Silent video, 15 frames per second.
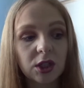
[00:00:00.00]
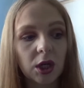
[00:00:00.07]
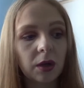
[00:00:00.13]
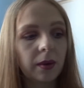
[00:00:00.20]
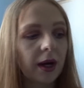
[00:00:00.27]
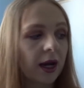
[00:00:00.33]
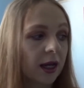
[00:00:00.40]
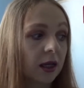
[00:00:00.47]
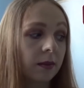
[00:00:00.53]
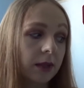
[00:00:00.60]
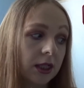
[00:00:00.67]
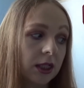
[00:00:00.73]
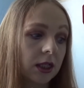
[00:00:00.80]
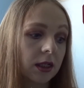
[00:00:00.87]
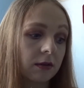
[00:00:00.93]
So I
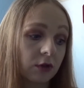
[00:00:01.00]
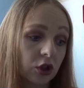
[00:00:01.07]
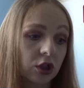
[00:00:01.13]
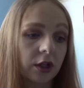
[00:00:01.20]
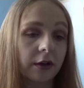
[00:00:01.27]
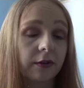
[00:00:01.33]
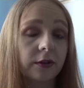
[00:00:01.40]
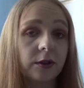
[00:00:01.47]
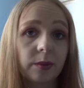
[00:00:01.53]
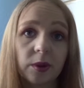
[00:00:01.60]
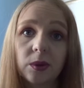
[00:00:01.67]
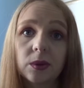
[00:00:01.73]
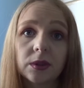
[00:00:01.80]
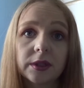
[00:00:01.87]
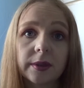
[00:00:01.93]
immediately rushed off to
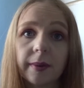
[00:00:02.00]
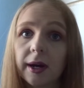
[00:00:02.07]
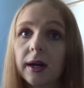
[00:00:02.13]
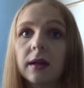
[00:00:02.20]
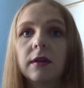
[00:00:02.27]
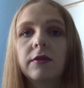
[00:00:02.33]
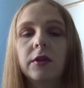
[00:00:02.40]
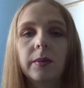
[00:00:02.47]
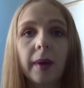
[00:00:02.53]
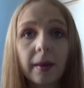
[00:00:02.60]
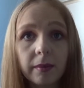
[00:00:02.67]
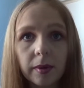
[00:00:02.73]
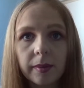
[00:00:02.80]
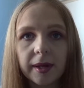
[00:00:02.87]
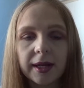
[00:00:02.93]
Boots to buy a few
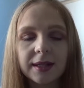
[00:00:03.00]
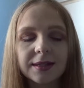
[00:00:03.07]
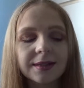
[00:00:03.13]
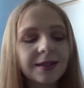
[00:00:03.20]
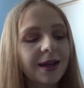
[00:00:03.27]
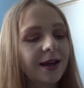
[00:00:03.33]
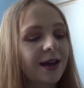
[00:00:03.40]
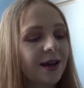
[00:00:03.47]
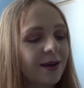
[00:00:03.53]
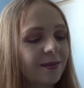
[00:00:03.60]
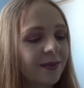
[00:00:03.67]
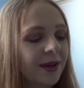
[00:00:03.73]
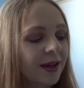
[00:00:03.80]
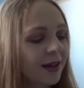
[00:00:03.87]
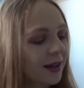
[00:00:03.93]
pamper bits.
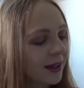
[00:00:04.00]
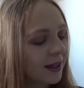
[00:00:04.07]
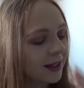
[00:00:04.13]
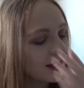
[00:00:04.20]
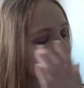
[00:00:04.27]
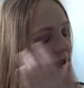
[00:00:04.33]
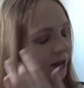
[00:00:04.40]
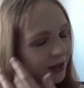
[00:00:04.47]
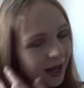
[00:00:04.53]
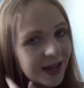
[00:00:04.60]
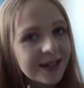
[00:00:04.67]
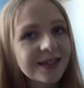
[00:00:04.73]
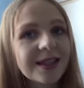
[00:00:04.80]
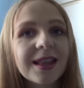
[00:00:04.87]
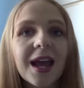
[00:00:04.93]
So
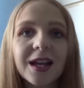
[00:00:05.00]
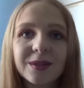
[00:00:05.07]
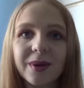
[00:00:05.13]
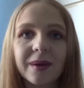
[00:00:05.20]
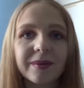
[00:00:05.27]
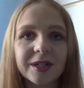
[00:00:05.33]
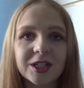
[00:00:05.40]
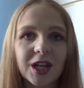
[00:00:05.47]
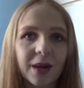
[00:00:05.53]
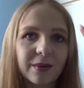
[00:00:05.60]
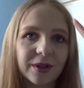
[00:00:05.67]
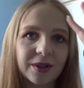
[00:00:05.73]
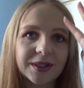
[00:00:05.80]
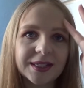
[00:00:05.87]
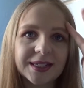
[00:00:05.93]
yes, that is what I'm going to share
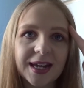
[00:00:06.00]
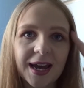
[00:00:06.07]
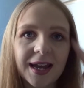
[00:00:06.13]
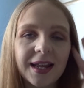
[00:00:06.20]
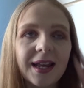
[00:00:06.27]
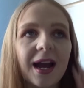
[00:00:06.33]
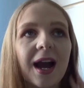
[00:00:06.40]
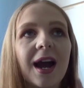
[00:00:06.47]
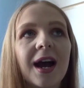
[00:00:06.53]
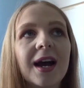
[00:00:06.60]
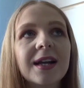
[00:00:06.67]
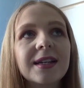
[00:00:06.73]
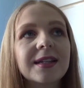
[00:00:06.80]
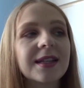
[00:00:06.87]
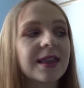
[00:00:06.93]
with you today.
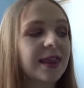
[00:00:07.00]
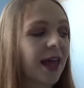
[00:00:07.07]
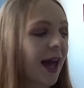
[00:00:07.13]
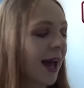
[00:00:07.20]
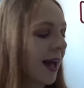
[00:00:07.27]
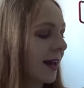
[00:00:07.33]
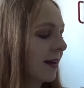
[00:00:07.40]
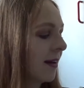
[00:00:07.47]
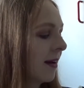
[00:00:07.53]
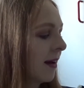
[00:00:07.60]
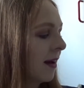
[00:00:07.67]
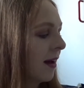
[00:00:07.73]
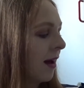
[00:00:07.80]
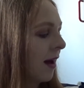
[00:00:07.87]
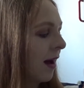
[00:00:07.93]
And then
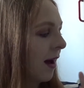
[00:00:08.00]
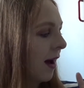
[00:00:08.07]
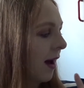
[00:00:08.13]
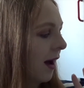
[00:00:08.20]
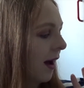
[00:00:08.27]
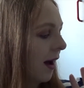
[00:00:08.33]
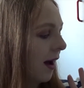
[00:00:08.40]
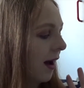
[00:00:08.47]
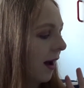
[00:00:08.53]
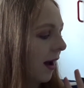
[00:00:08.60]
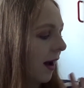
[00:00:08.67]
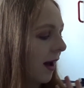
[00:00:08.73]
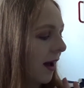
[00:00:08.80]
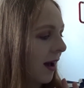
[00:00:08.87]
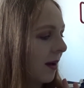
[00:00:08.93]

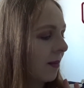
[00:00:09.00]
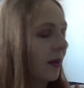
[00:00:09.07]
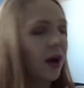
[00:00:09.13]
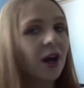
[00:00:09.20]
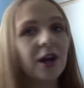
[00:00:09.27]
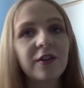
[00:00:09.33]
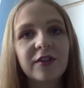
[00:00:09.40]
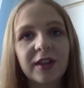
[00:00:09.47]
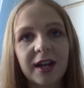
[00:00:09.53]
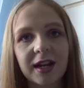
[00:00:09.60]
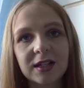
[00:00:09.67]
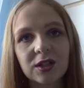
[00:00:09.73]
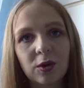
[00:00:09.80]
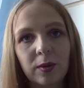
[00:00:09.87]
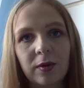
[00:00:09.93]
over the
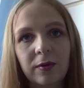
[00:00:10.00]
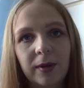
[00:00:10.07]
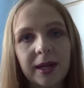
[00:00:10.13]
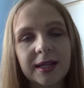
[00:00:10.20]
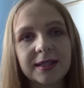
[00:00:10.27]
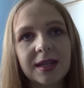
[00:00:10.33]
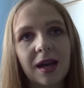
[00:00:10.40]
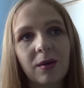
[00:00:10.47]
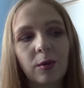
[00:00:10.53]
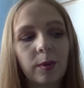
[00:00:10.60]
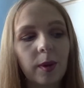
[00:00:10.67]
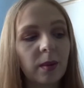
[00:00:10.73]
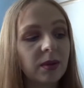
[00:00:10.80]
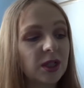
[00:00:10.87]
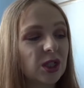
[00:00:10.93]
next couple of weeks I will
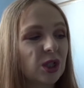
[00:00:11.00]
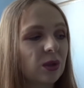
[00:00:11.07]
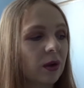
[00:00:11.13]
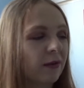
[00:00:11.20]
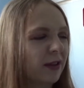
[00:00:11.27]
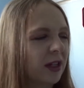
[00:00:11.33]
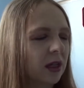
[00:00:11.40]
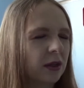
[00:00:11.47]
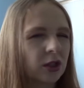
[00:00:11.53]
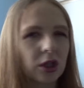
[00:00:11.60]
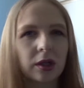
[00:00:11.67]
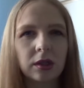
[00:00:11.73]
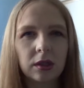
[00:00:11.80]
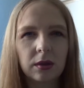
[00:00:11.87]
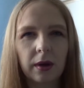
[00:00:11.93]
probably do a video
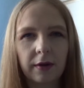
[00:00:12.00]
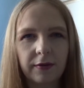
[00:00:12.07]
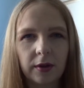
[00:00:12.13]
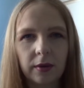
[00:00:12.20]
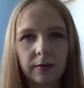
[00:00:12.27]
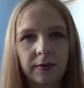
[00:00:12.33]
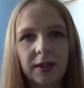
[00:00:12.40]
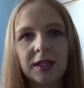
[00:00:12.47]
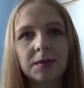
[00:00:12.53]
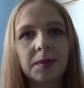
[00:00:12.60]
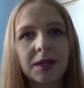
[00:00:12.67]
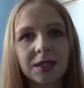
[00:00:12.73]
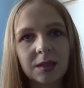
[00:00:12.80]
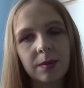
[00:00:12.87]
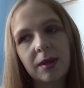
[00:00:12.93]
showing you a few of these
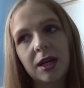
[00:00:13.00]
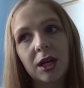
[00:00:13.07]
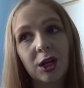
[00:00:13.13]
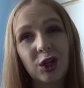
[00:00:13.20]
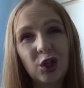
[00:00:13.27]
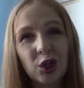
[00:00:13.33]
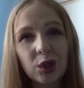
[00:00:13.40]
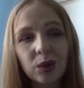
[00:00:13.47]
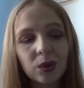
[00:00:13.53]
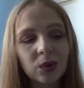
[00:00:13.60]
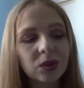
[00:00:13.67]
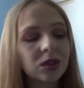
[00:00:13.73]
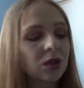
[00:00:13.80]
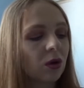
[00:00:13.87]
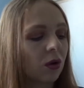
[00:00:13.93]
bits being
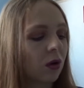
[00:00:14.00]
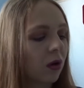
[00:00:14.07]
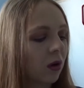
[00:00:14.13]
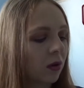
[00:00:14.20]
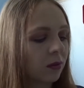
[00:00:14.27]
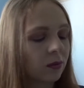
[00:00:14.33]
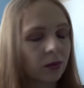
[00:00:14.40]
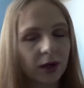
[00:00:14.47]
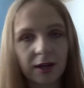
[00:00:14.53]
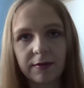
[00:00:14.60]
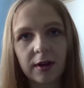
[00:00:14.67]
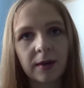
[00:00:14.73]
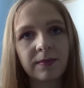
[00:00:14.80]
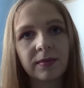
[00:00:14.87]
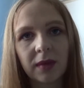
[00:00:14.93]
used or
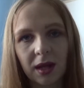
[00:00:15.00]
whatever.